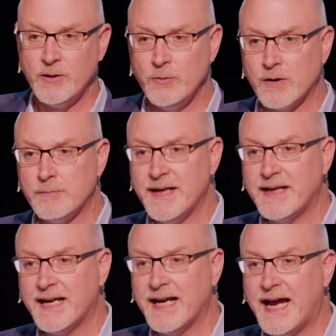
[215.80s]
We want to
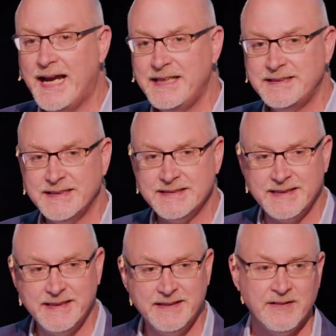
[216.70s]
make A T and
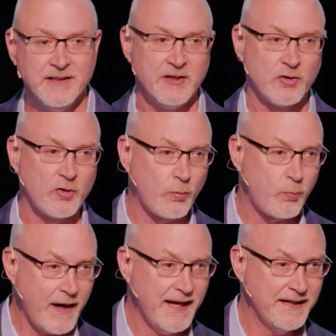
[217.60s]
T
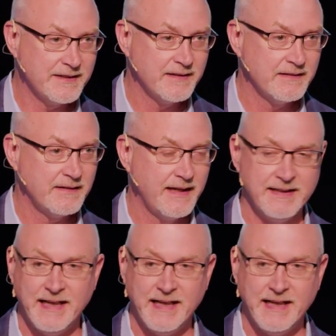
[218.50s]
great at